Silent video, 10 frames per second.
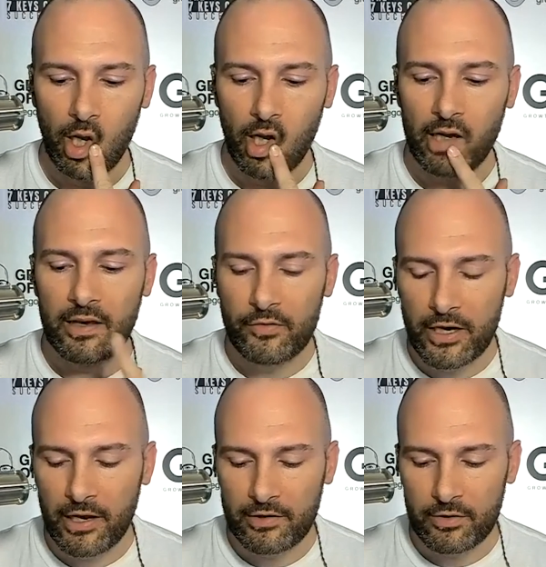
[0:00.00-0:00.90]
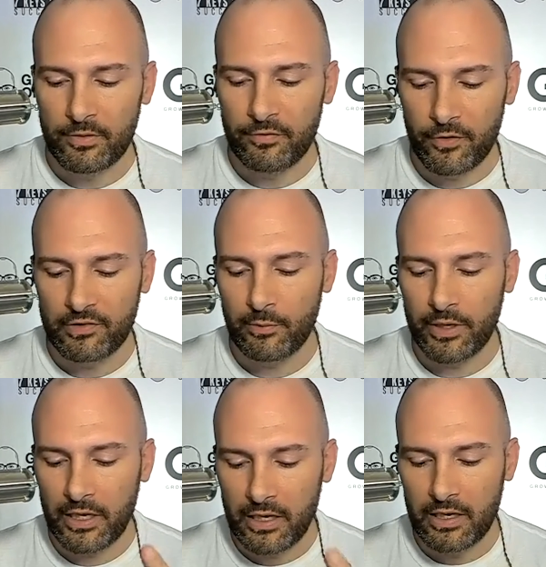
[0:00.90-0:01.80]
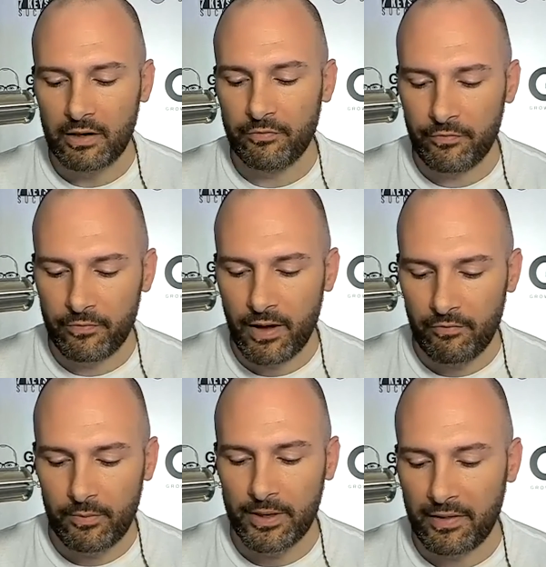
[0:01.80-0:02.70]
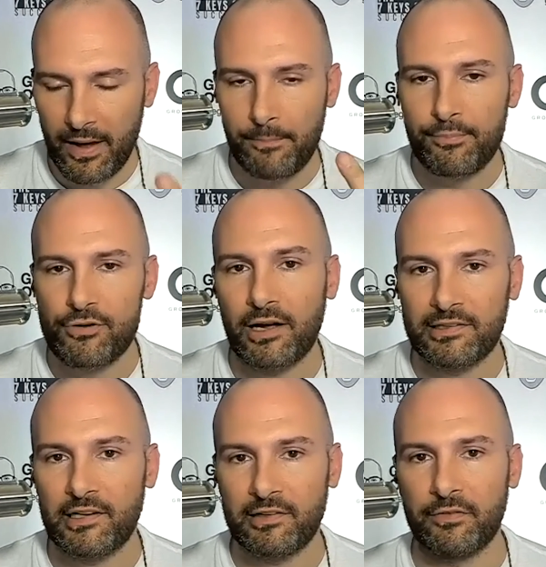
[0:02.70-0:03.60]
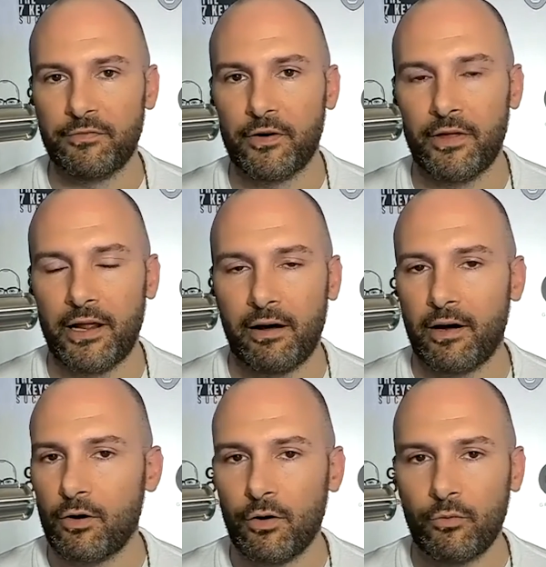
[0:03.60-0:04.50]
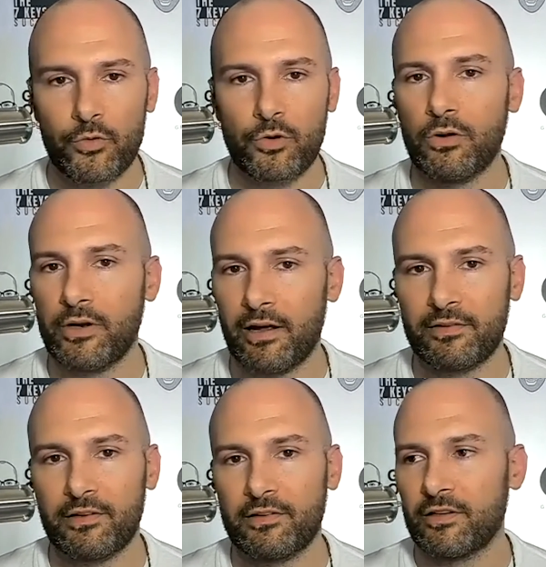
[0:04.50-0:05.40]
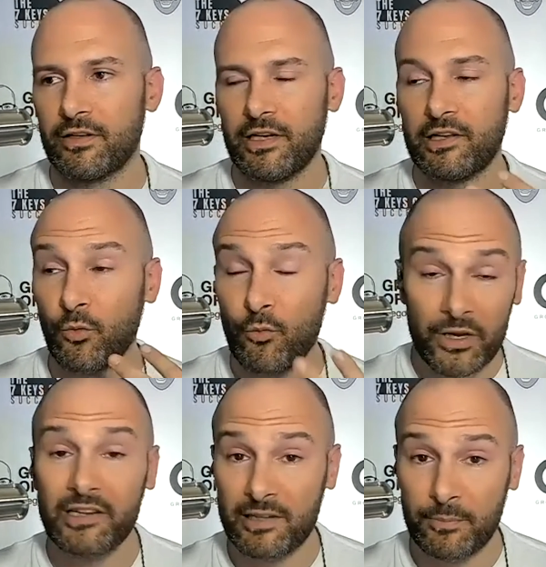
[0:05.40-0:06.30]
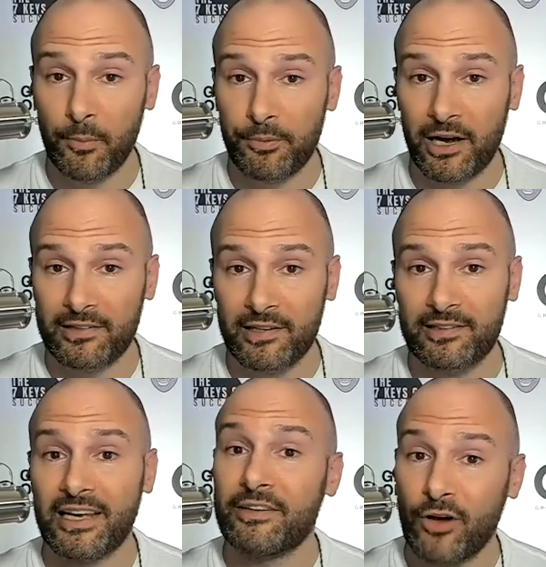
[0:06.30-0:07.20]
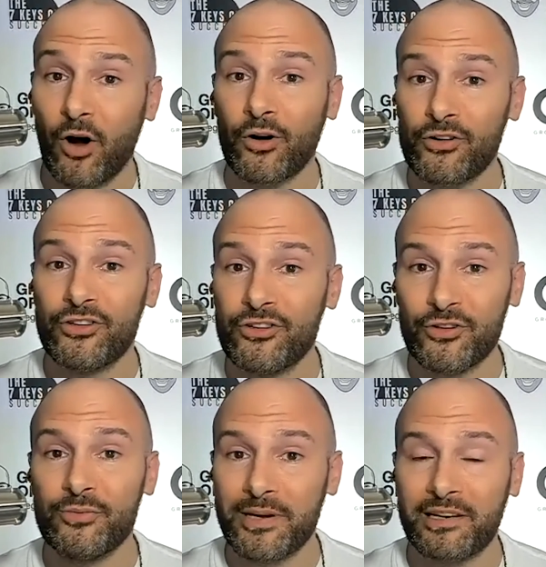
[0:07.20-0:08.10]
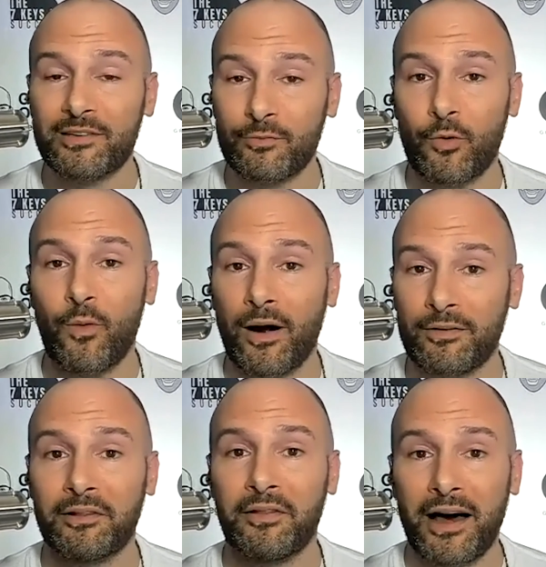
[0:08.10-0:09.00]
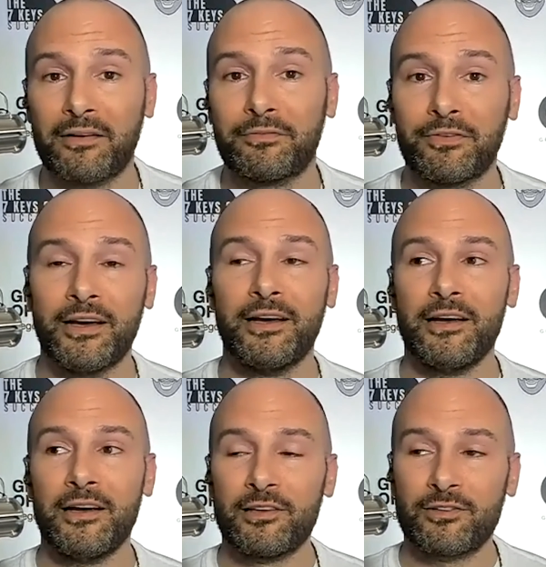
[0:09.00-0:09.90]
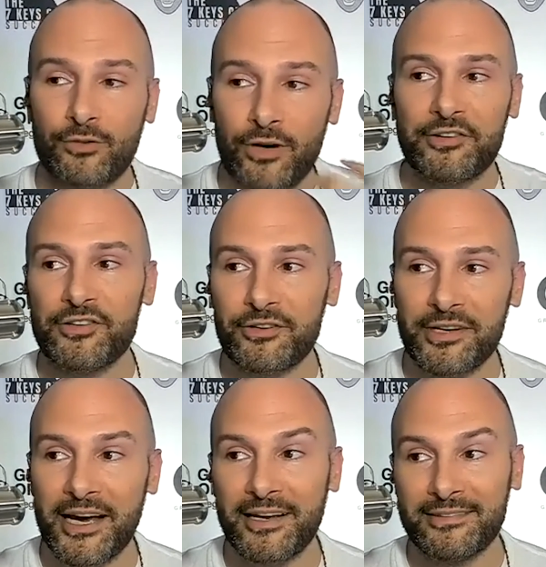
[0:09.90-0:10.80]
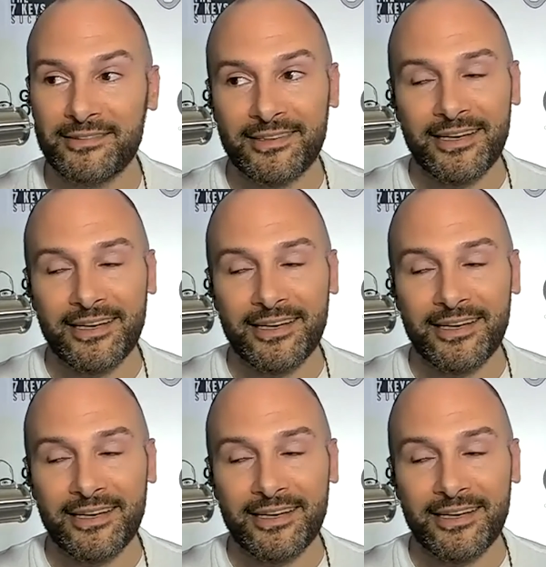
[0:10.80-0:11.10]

I'll give you an answer, but first I want to give everybody that process to figure that out. I call it root goal analysis. It's a really simple process. It's hard to do because it requires a lot of scratching your head